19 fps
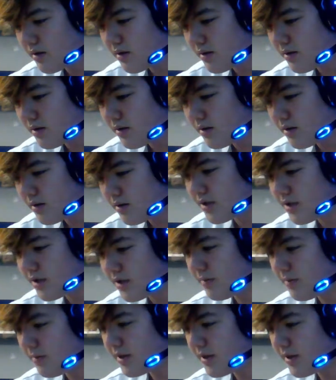So there's just
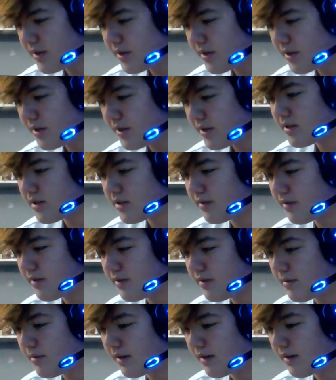a bunch of stuff in the
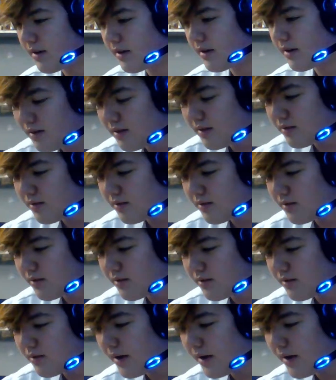background, and there's this
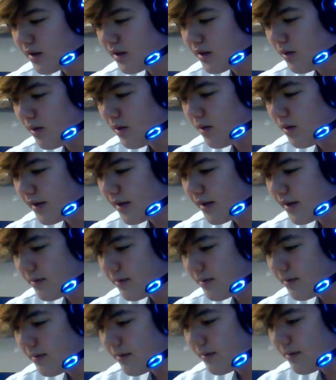red glow on him,
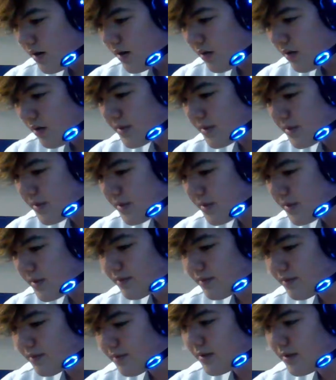almost as
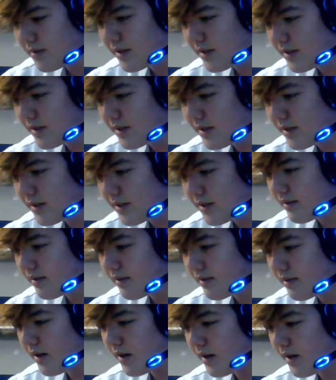if it was like the same
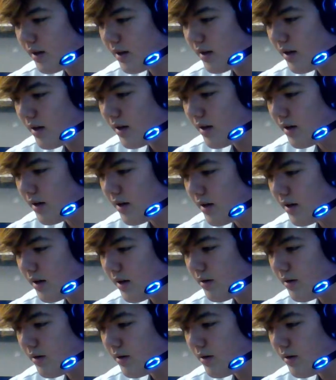red glow